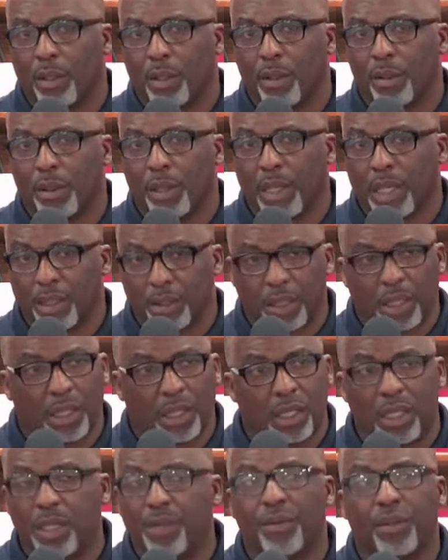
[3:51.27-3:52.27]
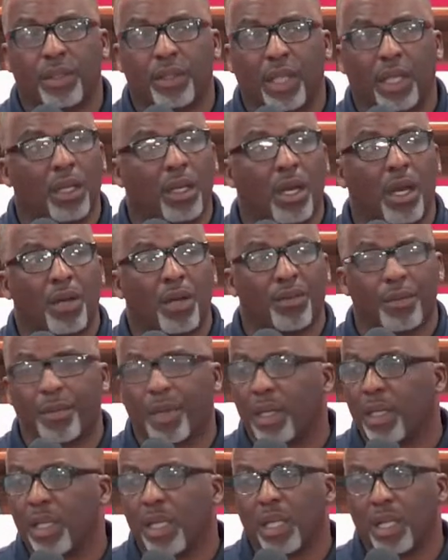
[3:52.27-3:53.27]
I thank God for
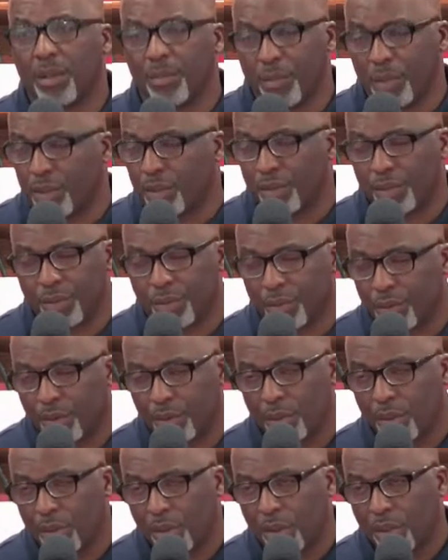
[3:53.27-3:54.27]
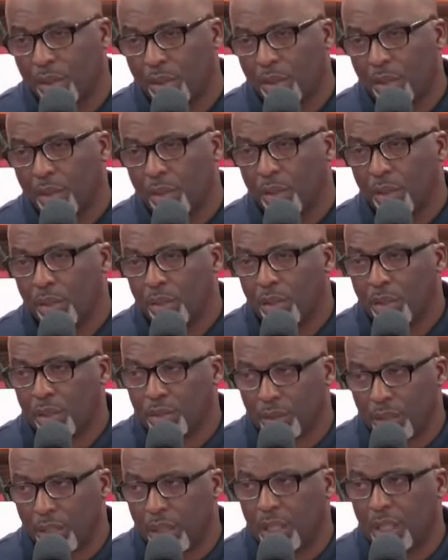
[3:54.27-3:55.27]
my enemies,
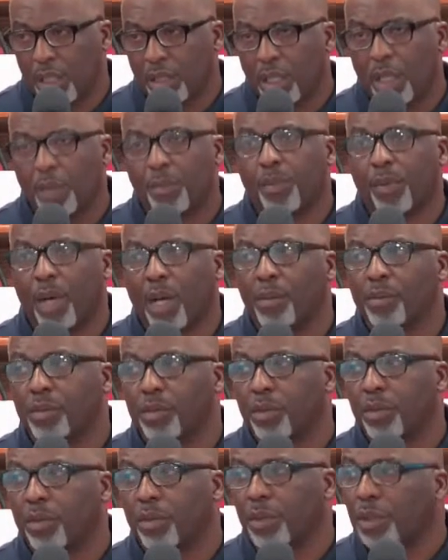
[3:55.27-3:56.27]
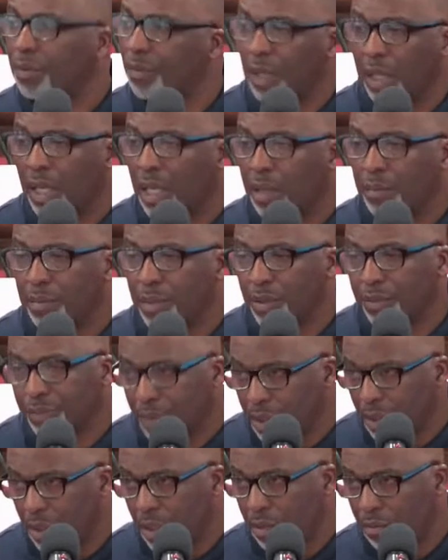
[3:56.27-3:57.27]
because they get their props too. If it hadn't been for
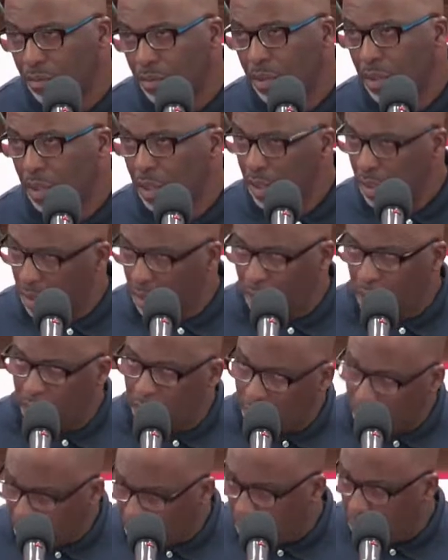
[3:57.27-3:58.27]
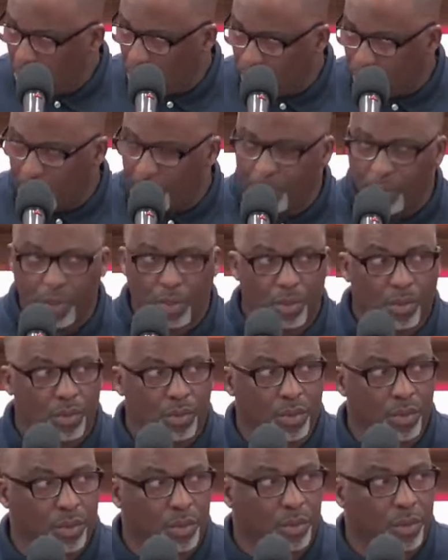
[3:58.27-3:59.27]
them, I wouldn't be
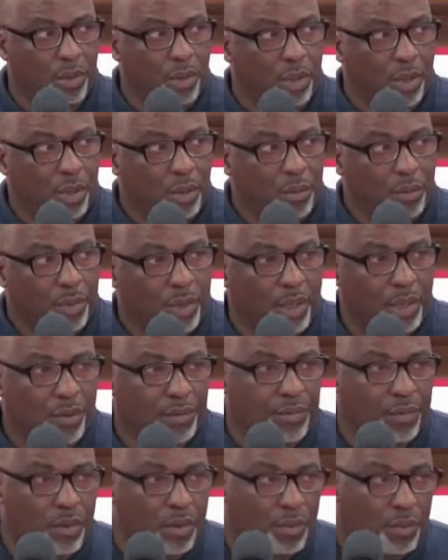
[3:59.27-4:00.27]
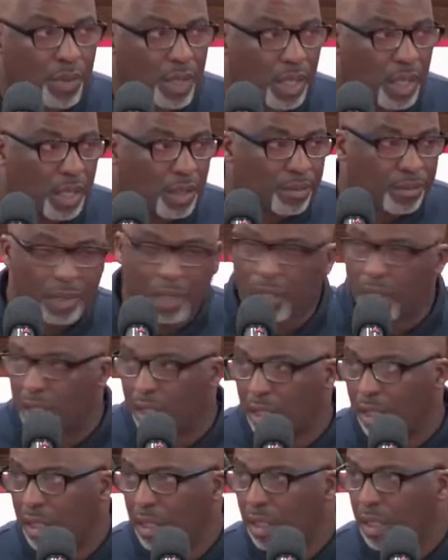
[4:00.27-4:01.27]
on the platform where I am
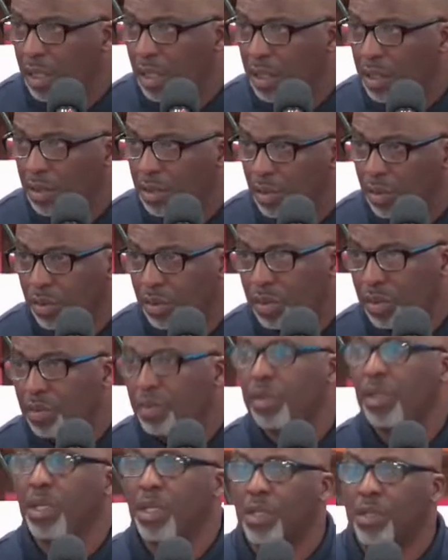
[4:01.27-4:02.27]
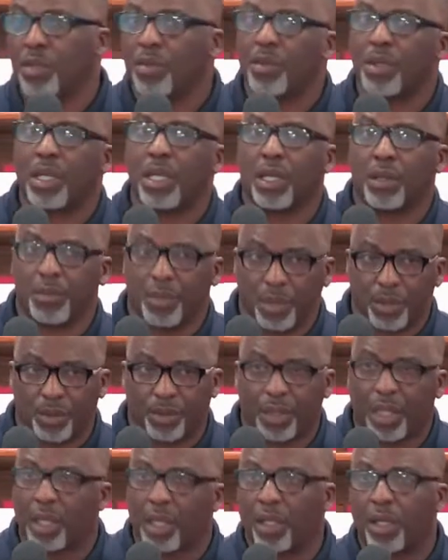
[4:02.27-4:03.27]
now. So you need your enemies.
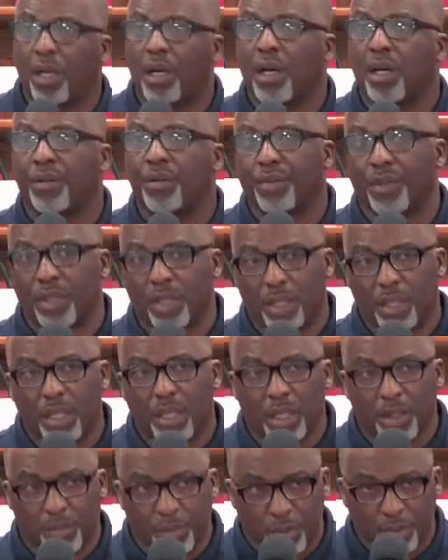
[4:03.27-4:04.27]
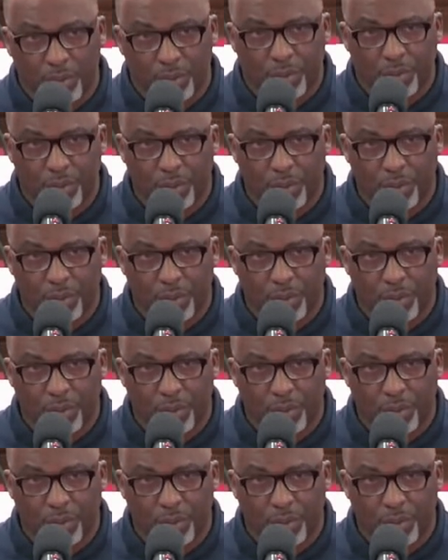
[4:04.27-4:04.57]
Thank God for your enemies.